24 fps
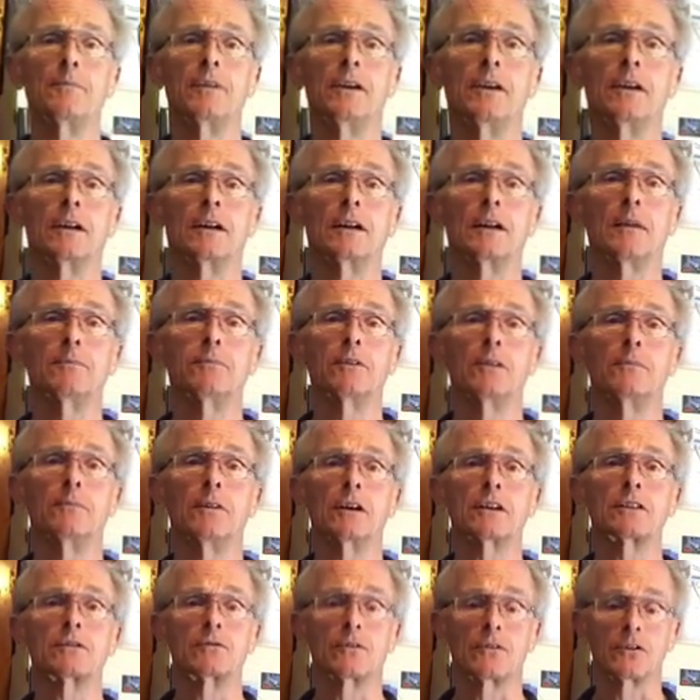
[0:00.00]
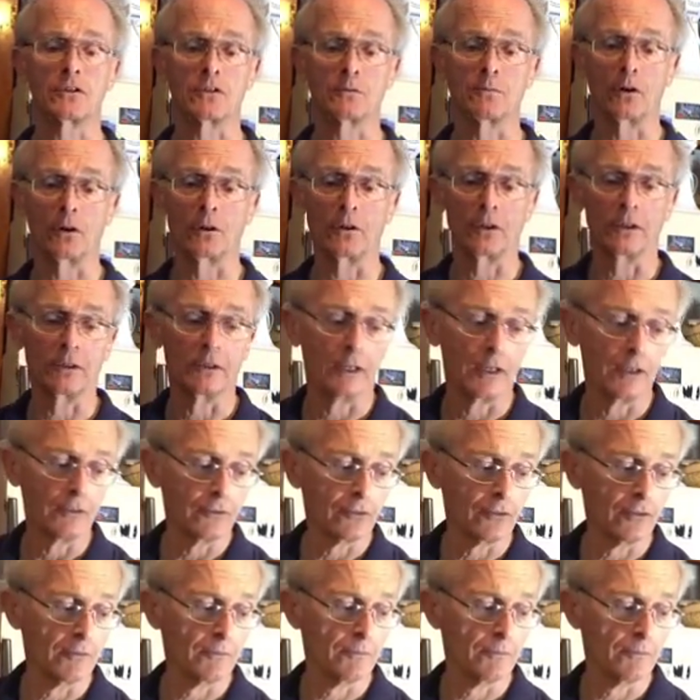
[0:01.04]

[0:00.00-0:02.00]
paid a couple of bucks for this boning knife.